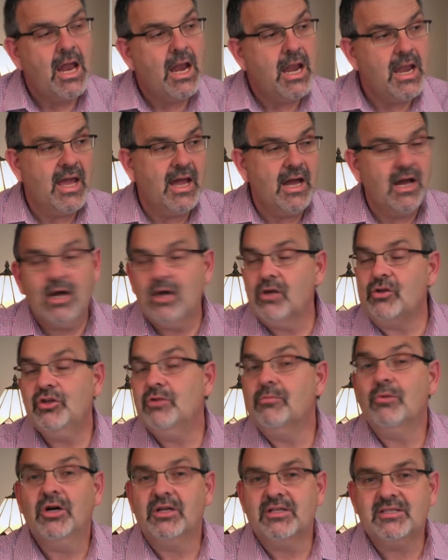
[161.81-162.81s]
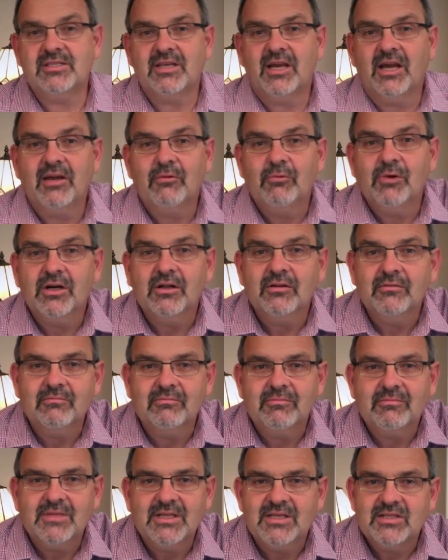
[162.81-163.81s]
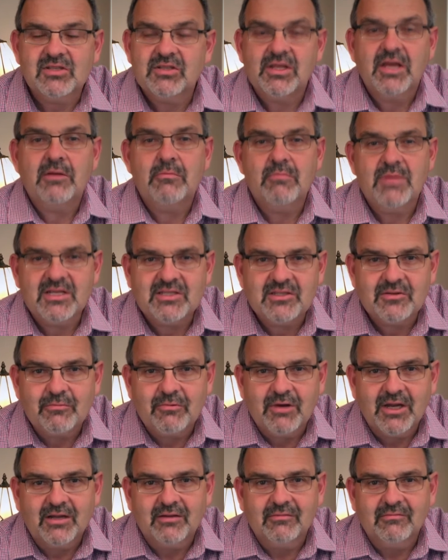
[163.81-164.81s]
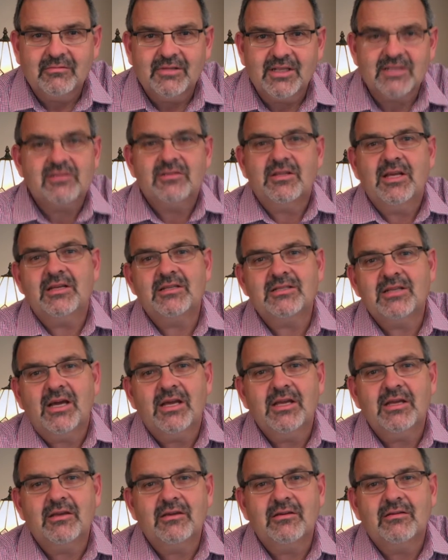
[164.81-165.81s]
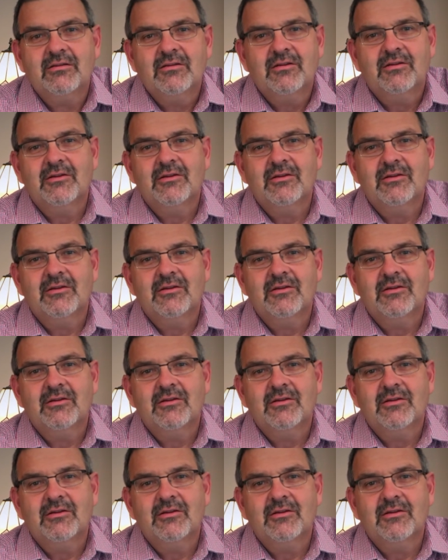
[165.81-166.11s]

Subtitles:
Now you might say, well, isn't that a mess around? Doesn't that take